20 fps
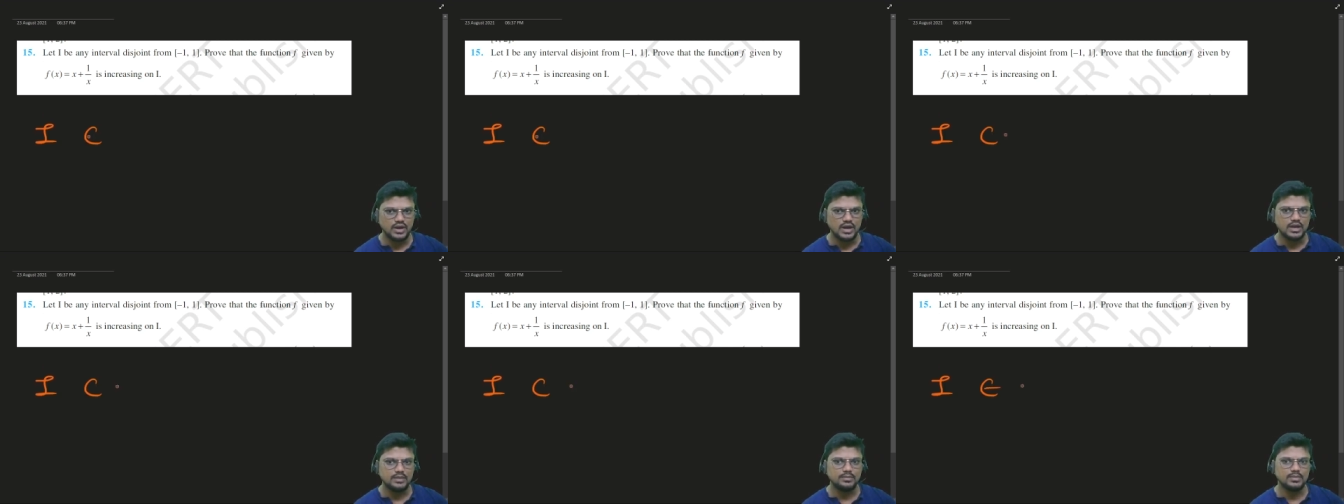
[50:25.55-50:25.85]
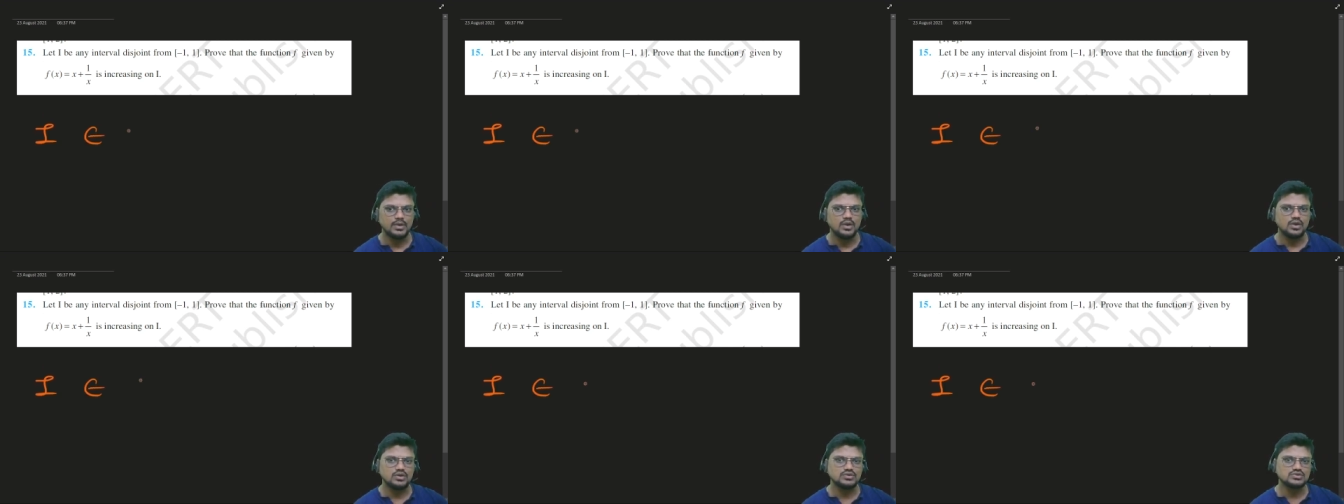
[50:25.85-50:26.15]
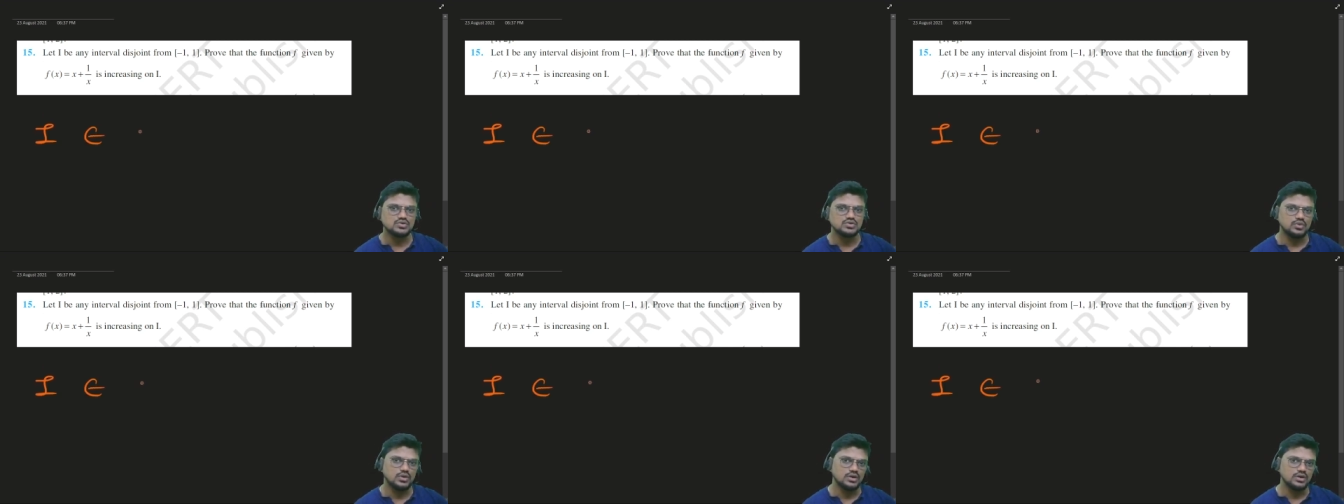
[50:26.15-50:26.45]
I
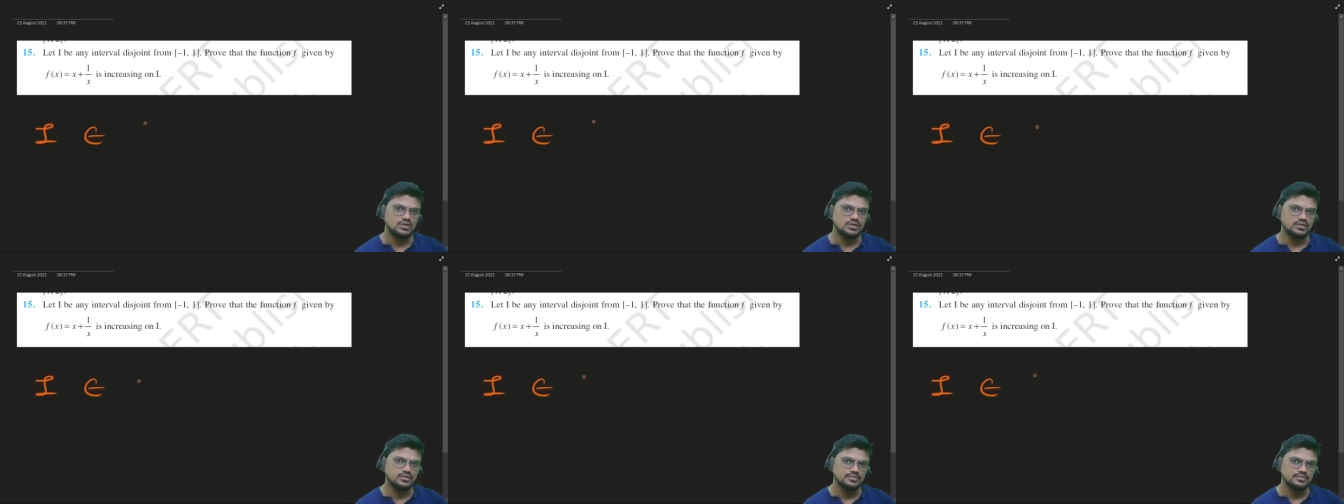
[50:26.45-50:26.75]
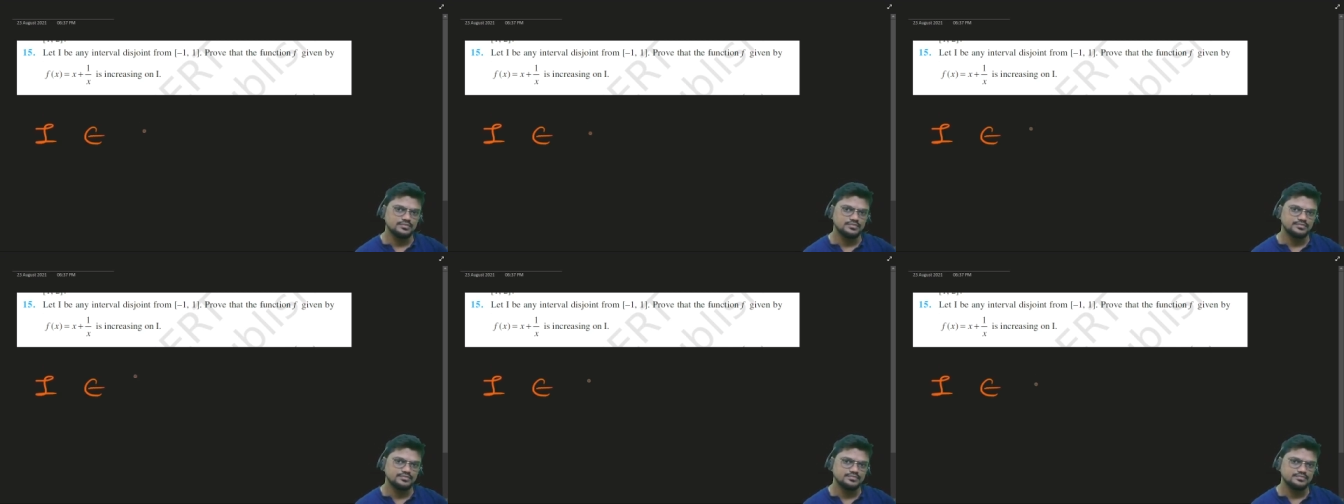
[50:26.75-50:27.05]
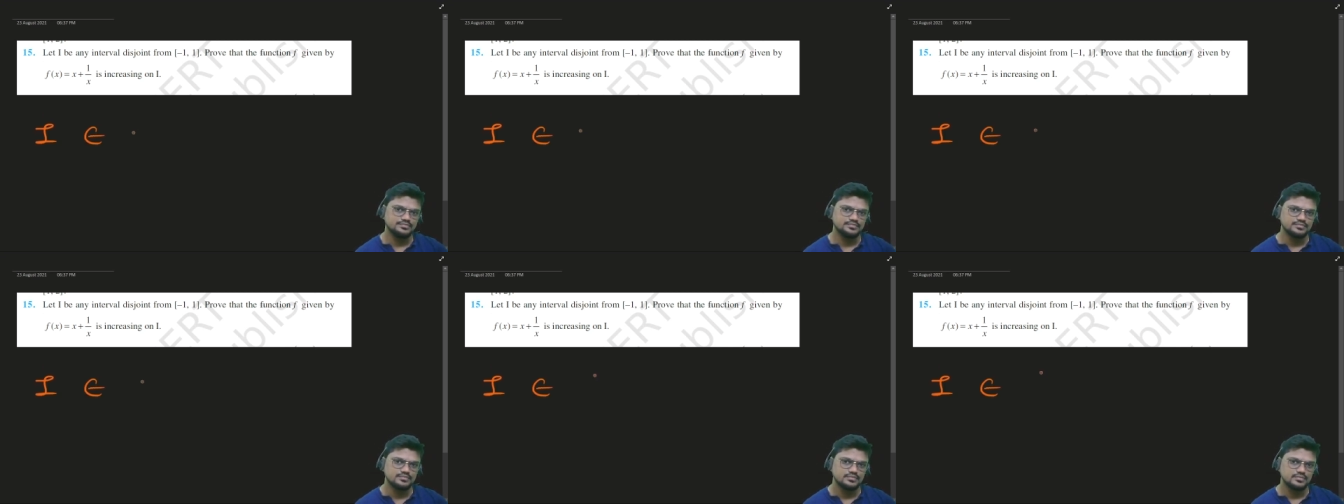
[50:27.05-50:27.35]
belongs to what?
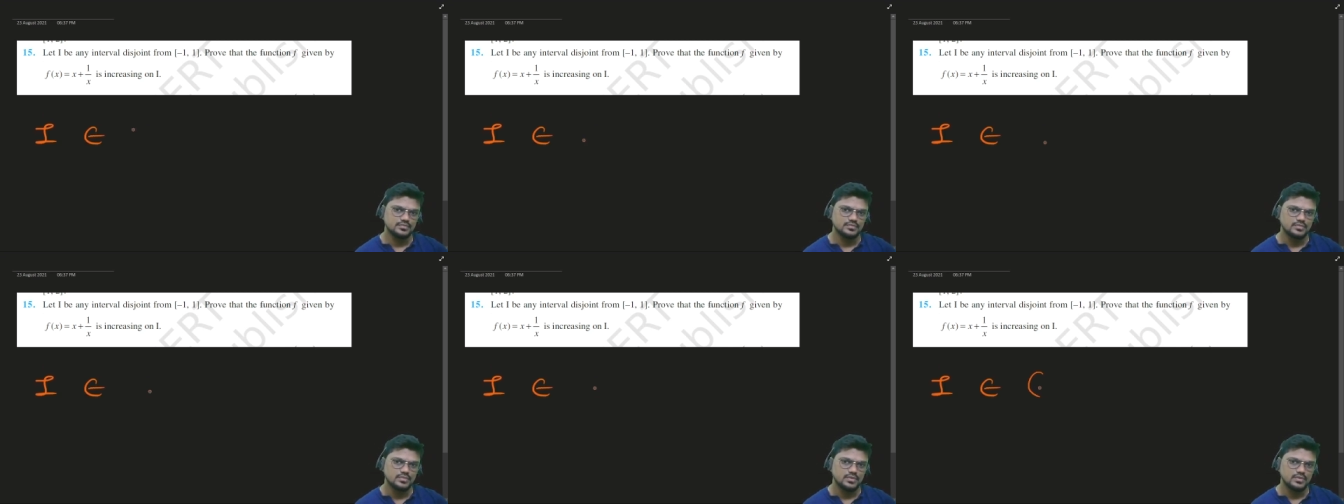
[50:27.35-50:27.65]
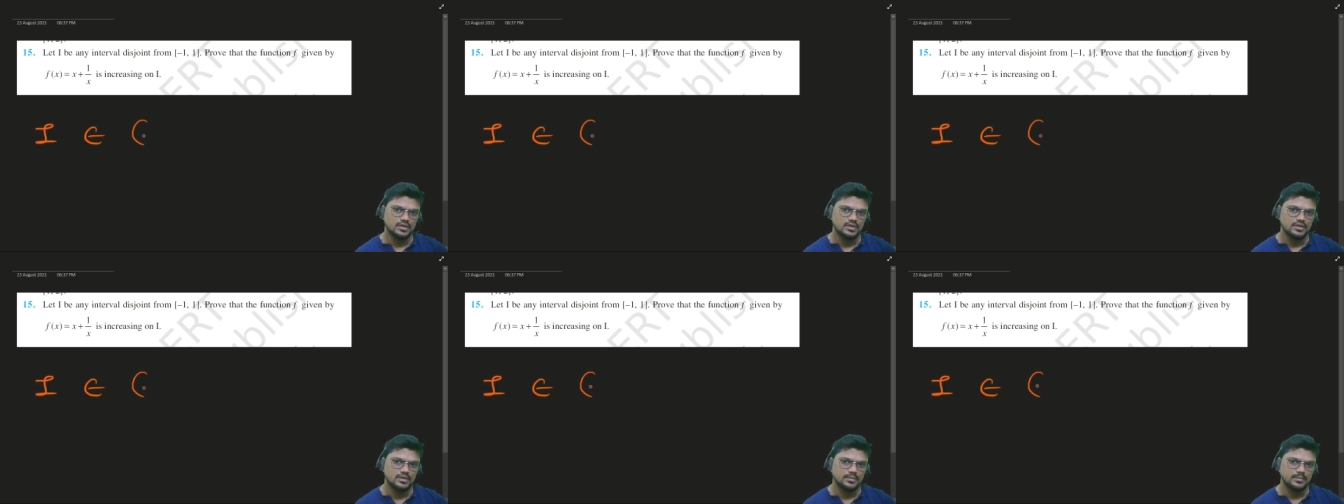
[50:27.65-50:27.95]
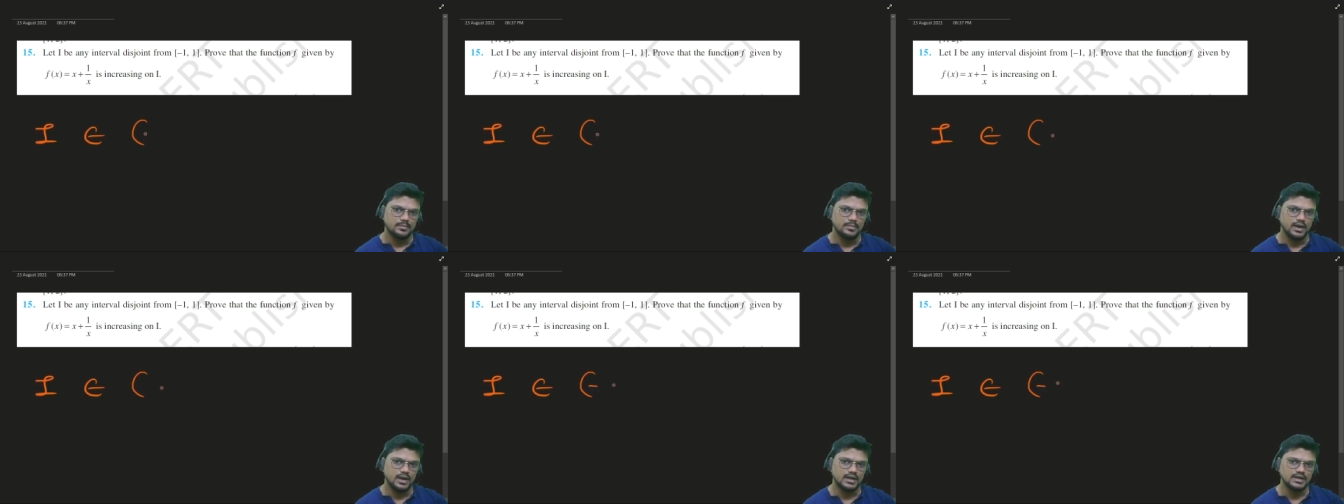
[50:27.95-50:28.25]

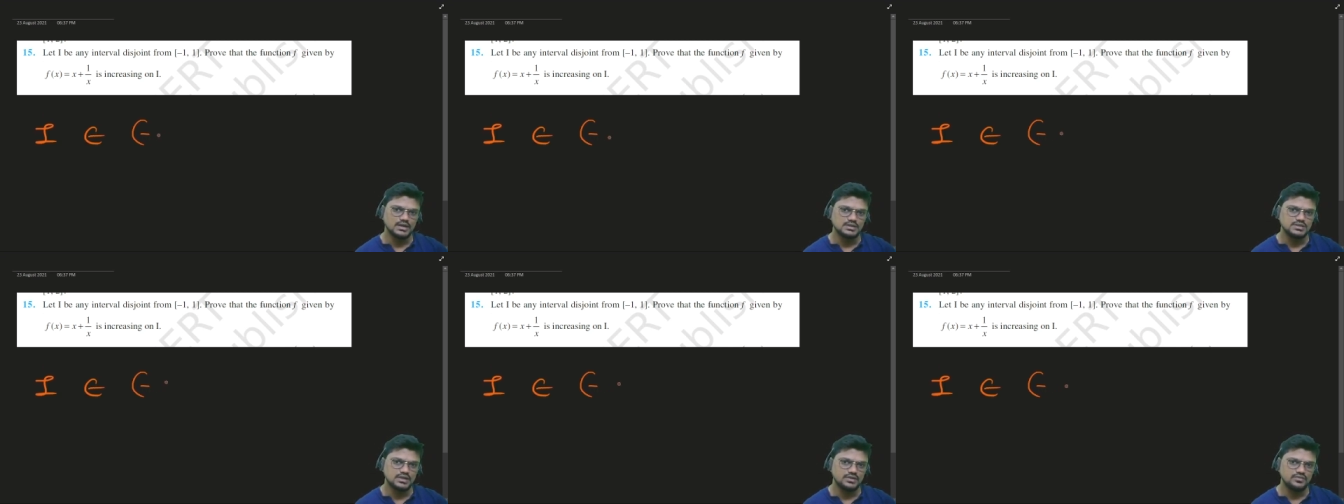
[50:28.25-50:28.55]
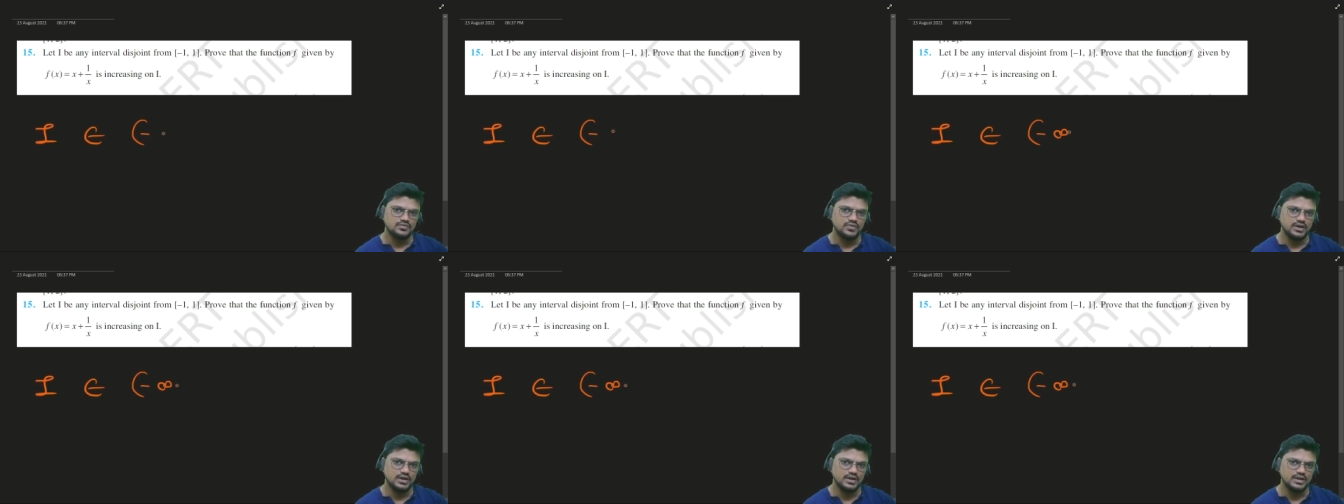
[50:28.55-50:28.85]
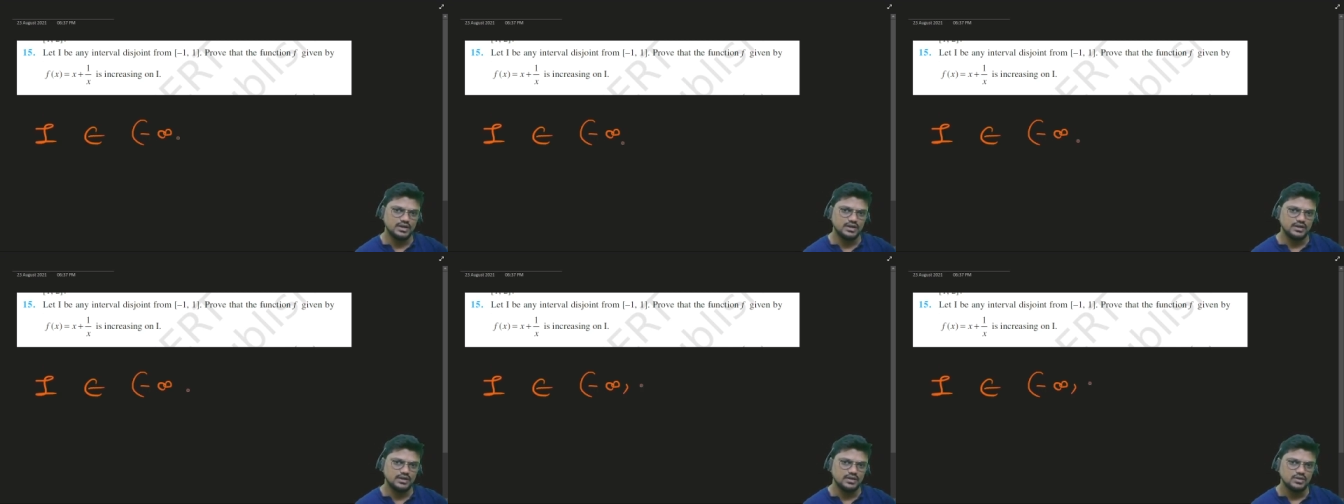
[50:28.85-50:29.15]
Minus
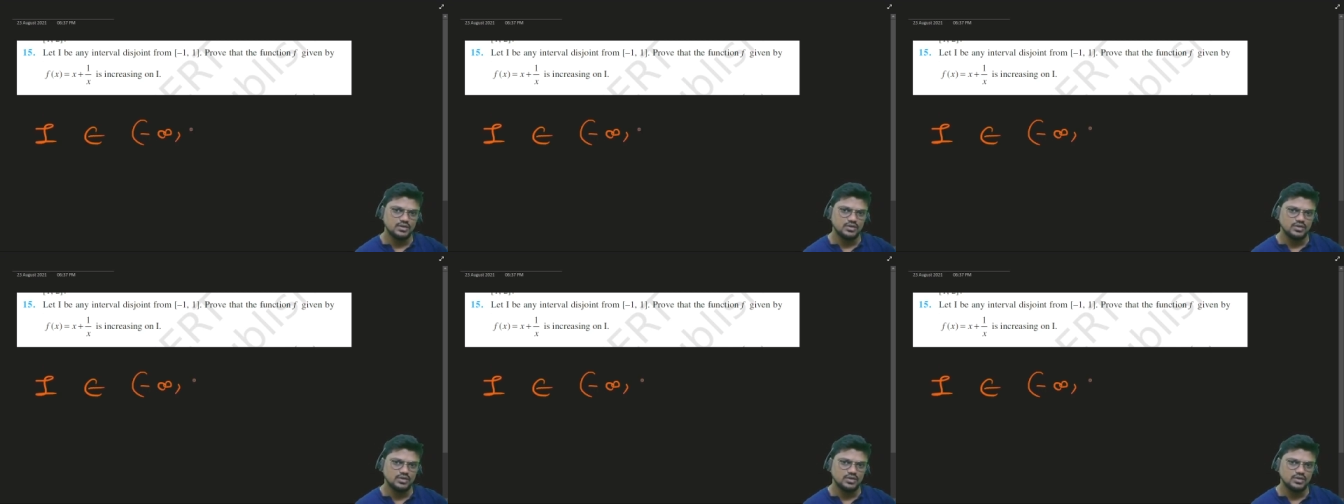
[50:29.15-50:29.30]
infinity